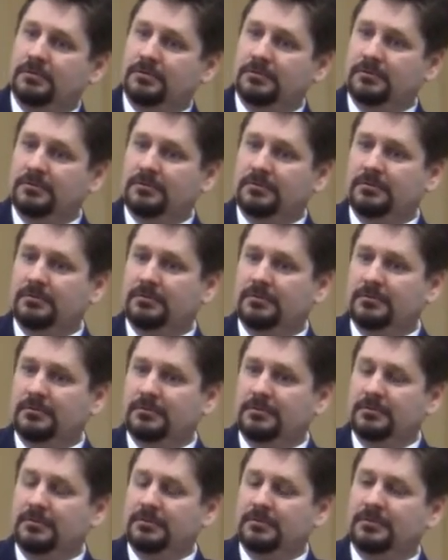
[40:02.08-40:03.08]

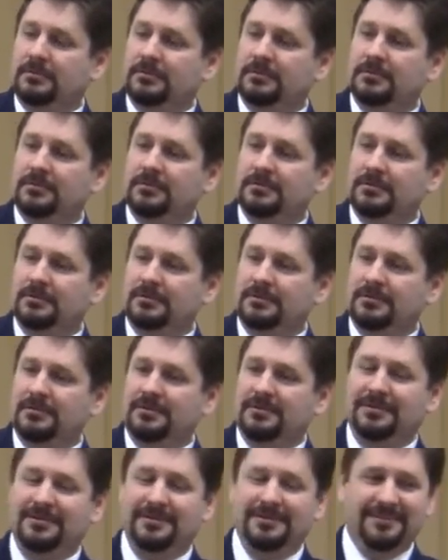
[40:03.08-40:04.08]

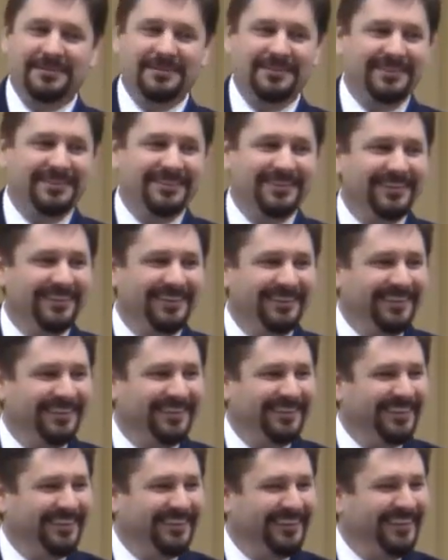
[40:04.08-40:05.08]

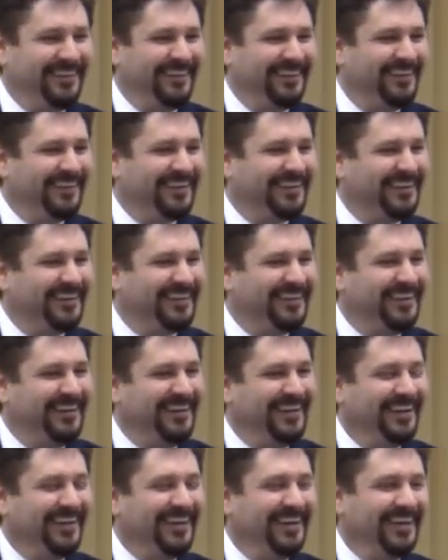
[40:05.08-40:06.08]

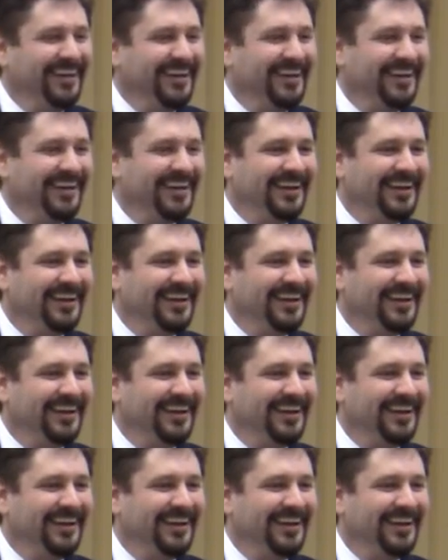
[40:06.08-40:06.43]
(silence)